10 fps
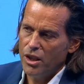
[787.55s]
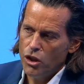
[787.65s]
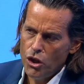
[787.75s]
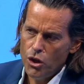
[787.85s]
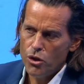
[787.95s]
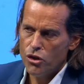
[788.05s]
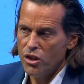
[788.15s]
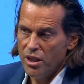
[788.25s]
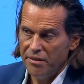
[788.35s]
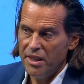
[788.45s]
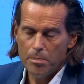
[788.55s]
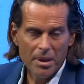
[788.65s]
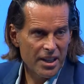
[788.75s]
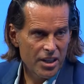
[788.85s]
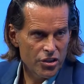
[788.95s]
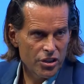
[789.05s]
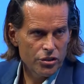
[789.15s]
huge TV packages